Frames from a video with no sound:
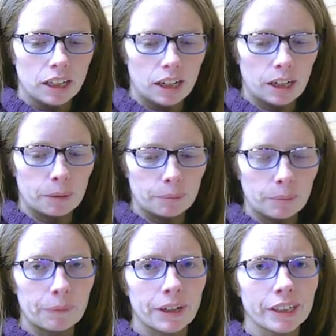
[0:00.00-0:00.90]
I'm
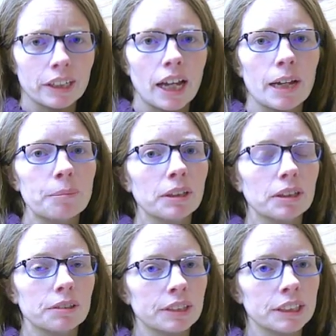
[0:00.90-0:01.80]
not gonna lie, I'm a
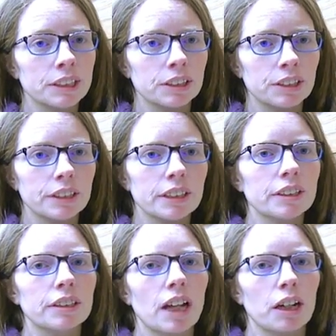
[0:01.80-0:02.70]
little concerned that
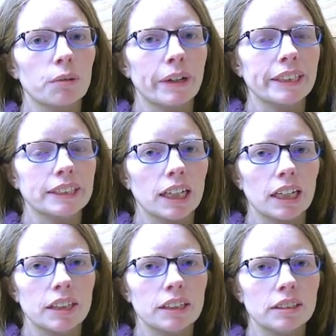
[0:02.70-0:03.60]
they're not quite
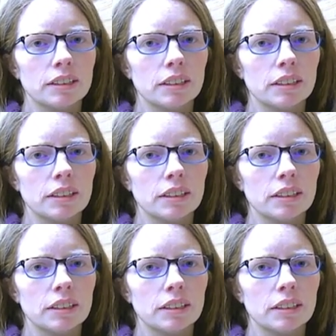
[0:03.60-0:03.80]
done.